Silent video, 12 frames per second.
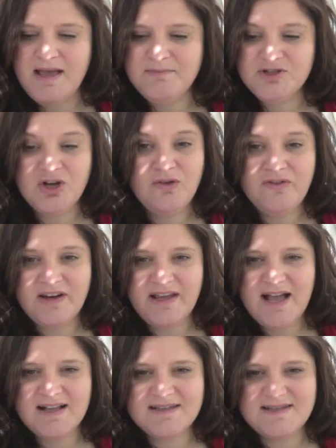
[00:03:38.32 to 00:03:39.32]
so
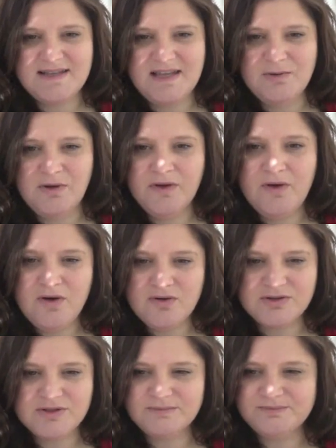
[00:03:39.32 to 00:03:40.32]
hopefully I'll see you on the
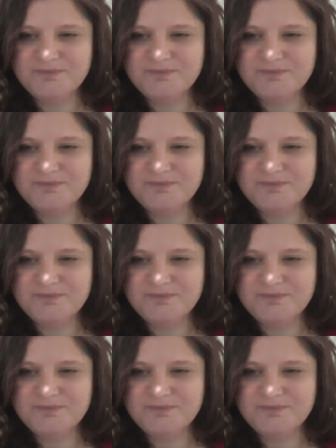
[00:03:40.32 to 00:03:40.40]
course.